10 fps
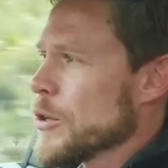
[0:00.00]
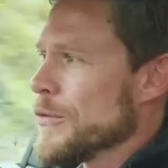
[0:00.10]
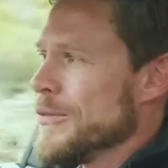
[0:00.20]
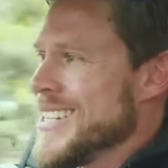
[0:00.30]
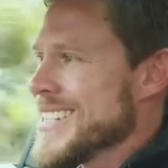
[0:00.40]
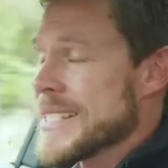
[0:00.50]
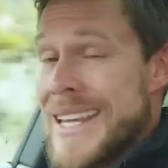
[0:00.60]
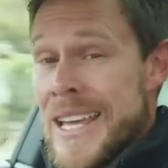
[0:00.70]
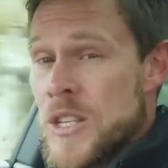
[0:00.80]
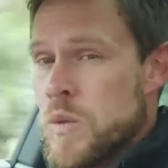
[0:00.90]
convenience
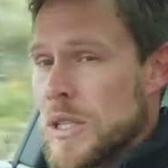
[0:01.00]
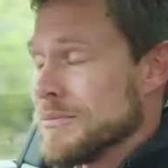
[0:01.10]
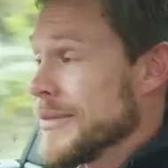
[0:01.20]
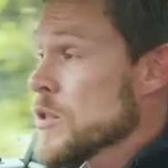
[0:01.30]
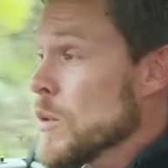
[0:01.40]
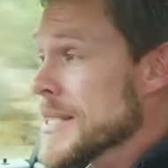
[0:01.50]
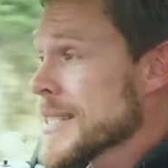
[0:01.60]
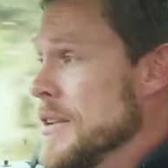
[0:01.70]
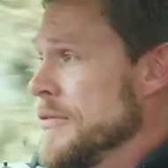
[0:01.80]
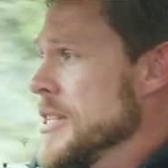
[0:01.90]
as well as
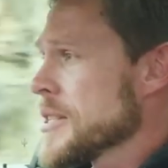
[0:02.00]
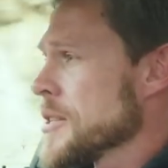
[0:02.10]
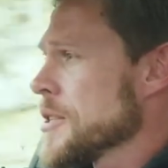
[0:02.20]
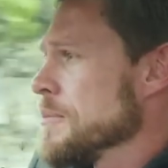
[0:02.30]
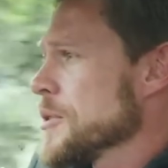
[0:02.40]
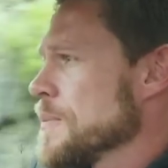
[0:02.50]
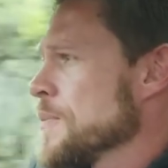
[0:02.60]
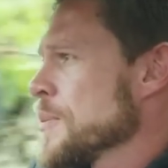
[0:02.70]
safety systems.